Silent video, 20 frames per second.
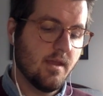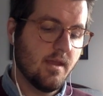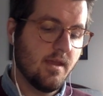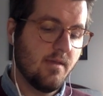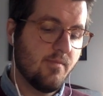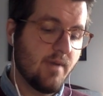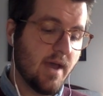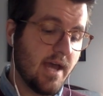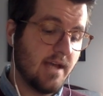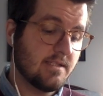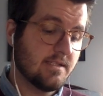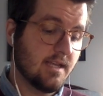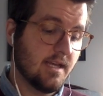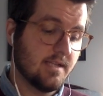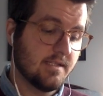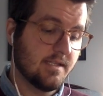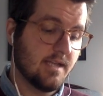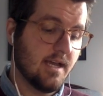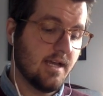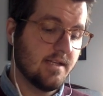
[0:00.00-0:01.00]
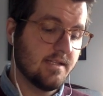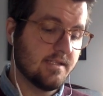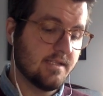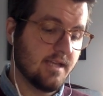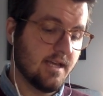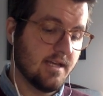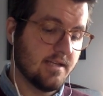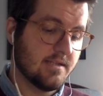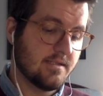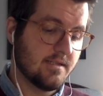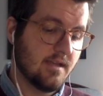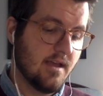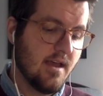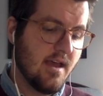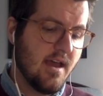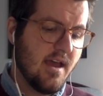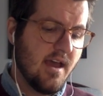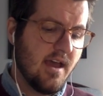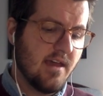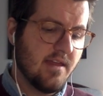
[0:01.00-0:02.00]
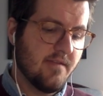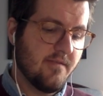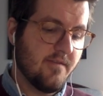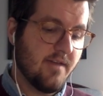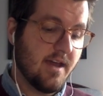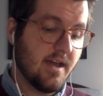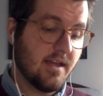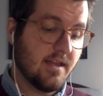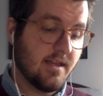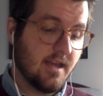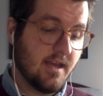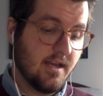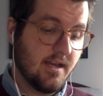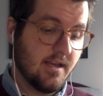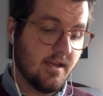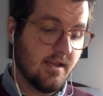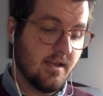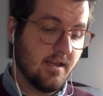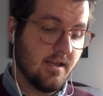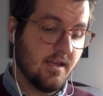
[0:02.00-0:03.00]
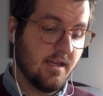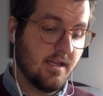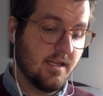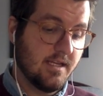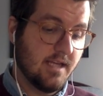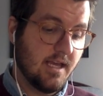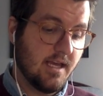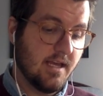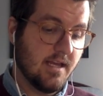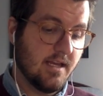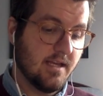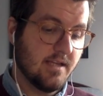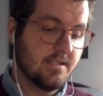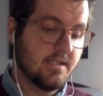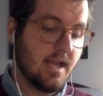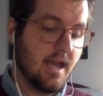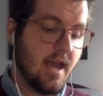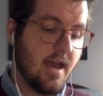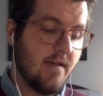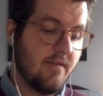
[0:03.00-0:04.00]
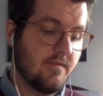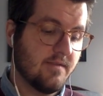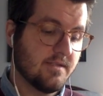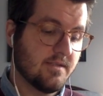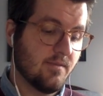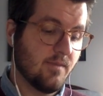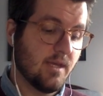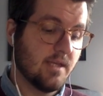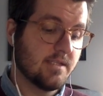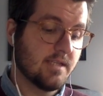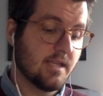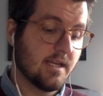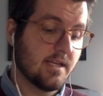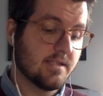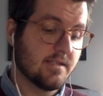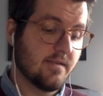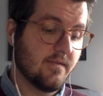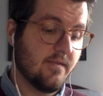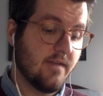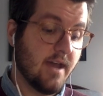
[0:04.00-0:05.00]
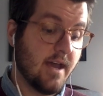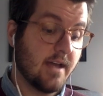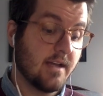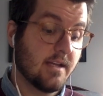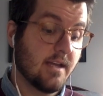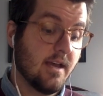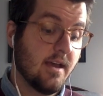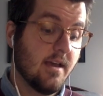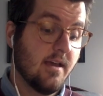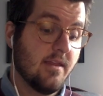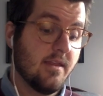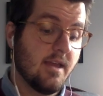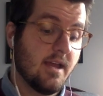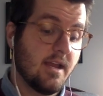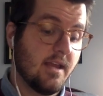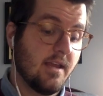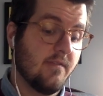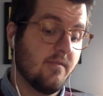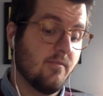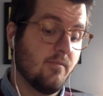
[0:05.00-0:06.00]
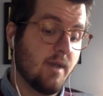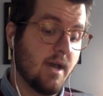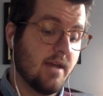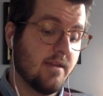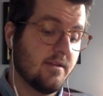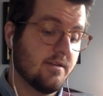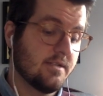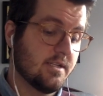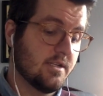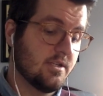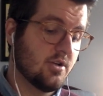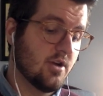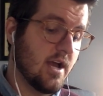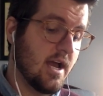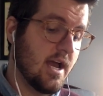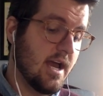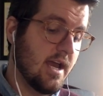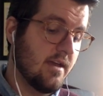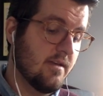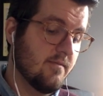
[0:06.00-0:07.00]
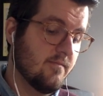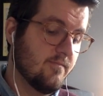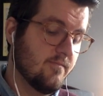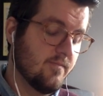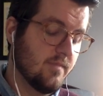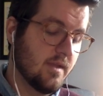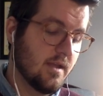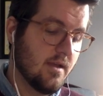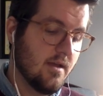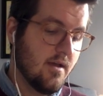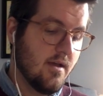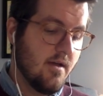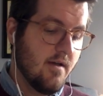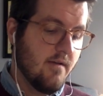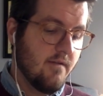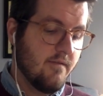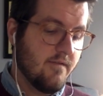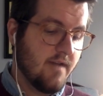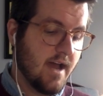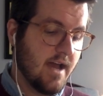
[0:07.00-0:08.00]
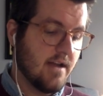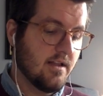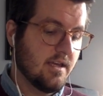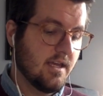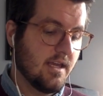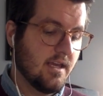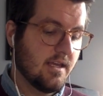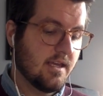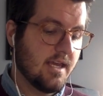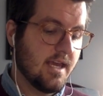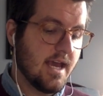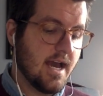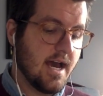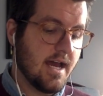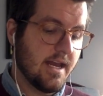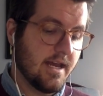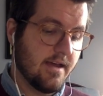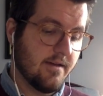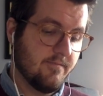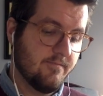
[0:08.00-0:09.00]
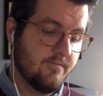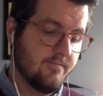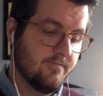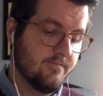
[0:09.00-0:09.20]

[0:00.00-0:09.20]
He passed that science test, and the fact that he did isn't half as amazing as the fact that he even bothered to try. Finally, Kiana.